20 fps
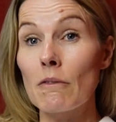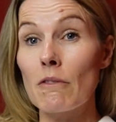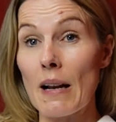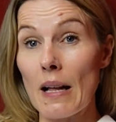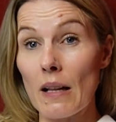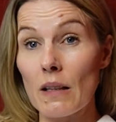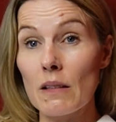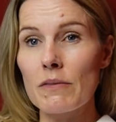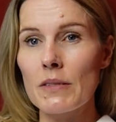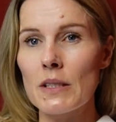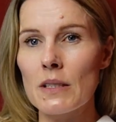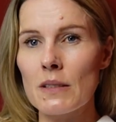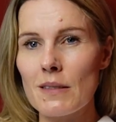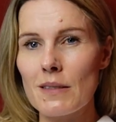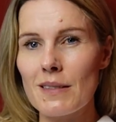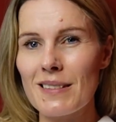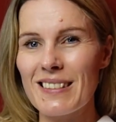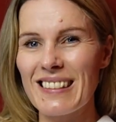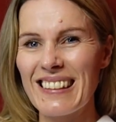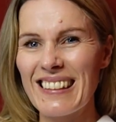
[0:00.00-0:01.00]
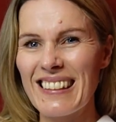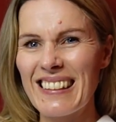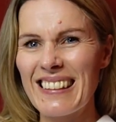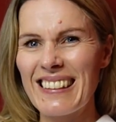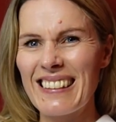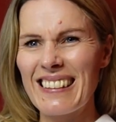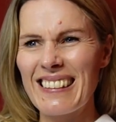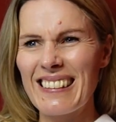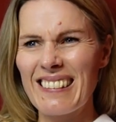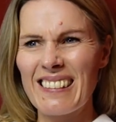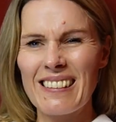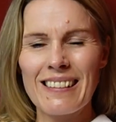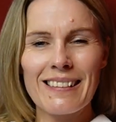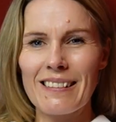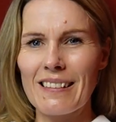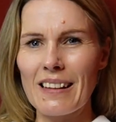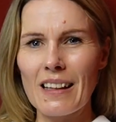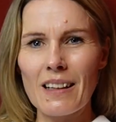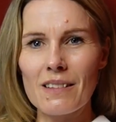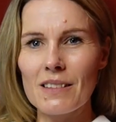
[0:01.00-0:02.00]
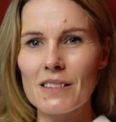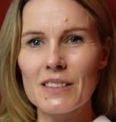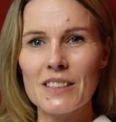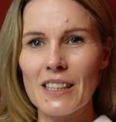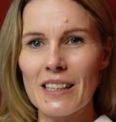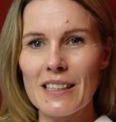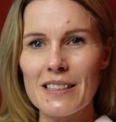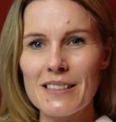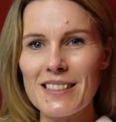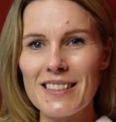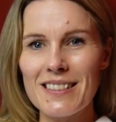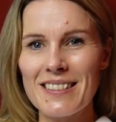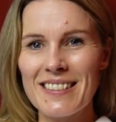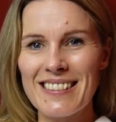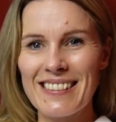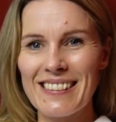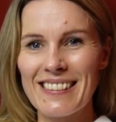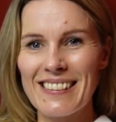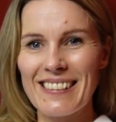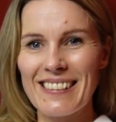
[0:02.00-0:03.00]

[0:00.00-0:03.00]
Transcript: relevance, that all changes.